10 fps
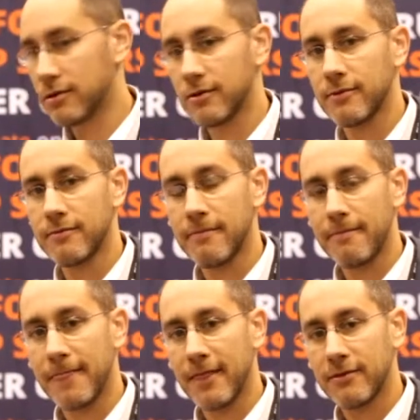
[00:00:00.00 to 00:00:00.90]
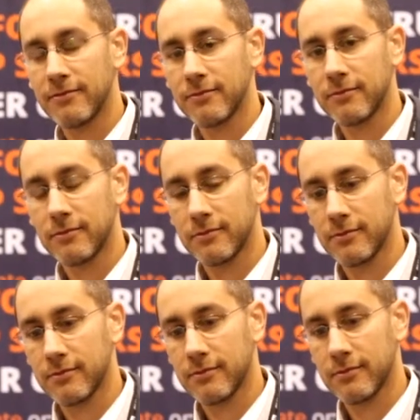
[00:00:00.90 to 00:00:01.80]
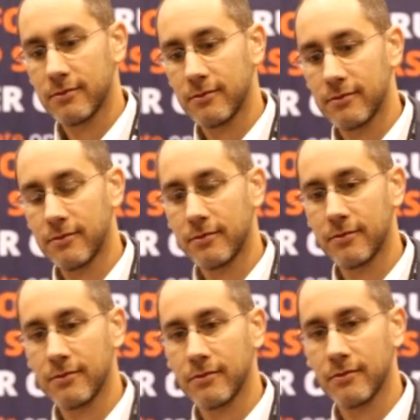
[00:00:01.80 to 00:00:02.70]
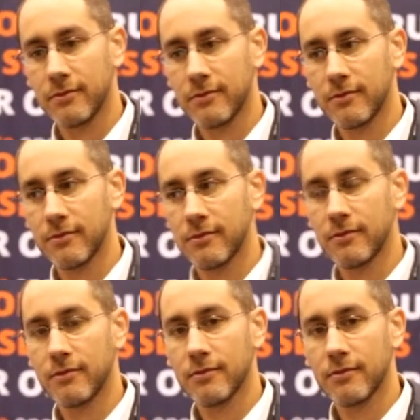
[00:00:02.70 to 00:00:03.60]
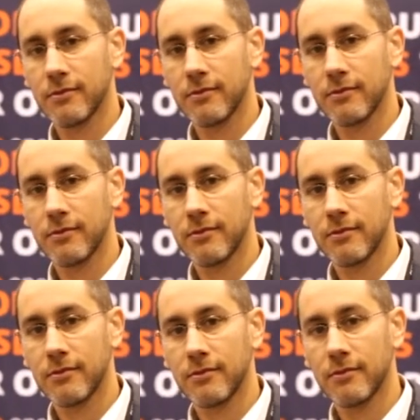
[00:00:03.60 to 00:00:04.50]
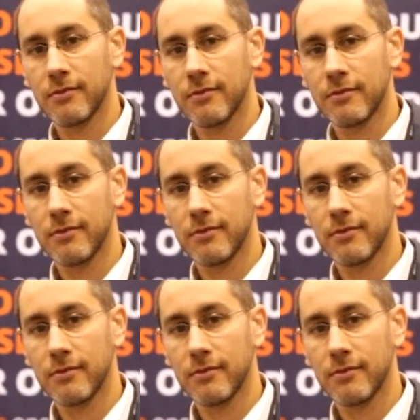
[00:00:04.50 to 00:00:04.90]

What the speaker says: No words are spoken by the person on screen.